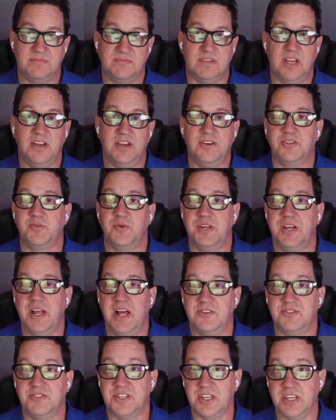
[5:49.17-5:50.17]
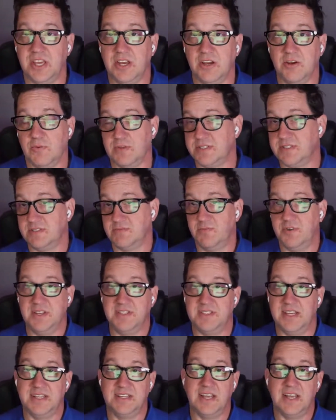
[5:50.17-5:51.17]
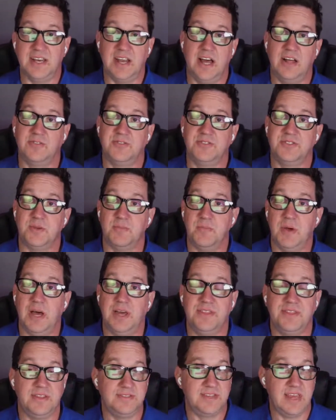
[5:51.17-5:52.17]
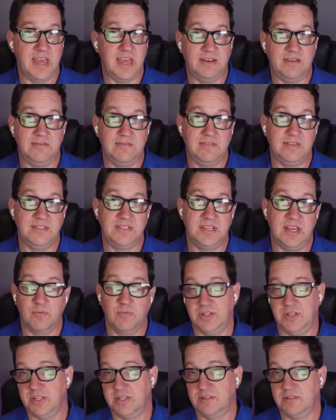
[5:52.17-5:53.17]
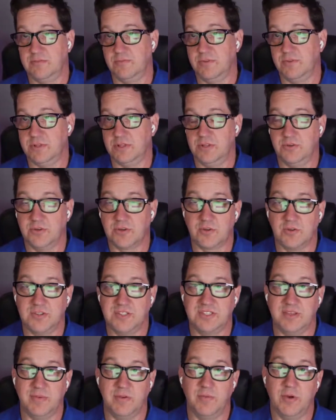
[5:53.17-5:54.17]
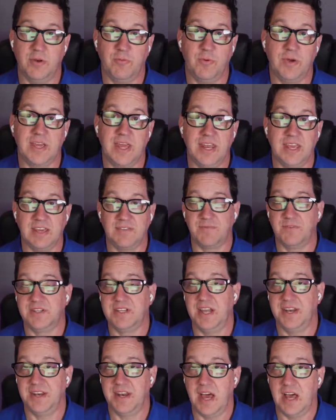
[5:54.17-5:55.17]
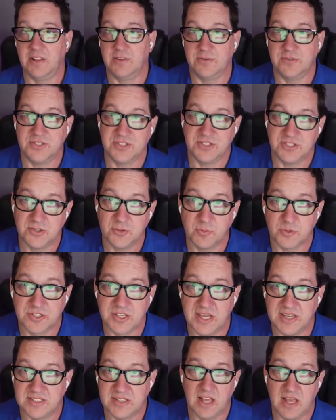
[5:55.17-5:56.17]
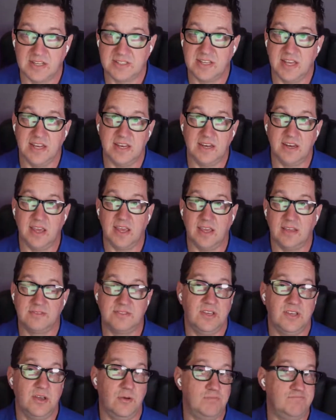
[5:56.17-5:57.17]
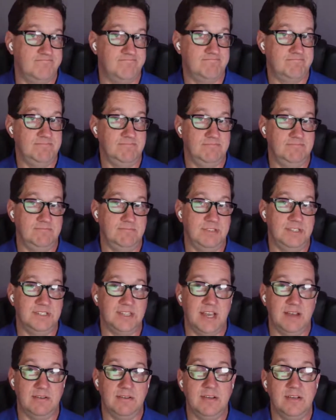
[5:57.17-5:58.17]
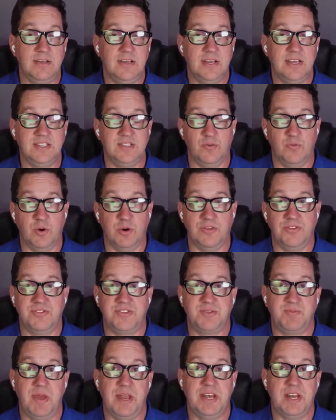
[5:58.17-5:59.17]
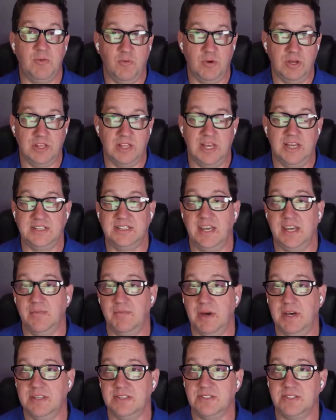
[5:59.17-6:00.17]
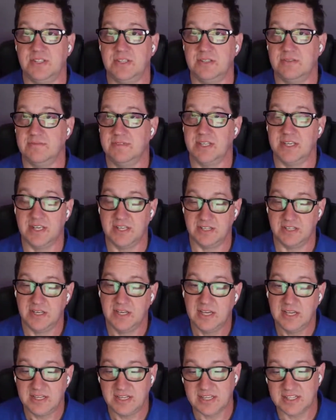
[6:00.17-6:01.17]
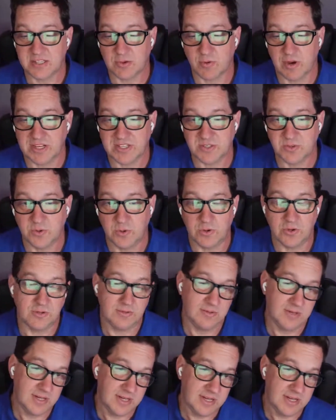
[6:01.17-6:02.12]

$120 a year, what is that, $10 a month? Is that really ludicrous? I mean, what can I get for $10? A supersized latte today. So is it worth spending one latte a month to get the right tool?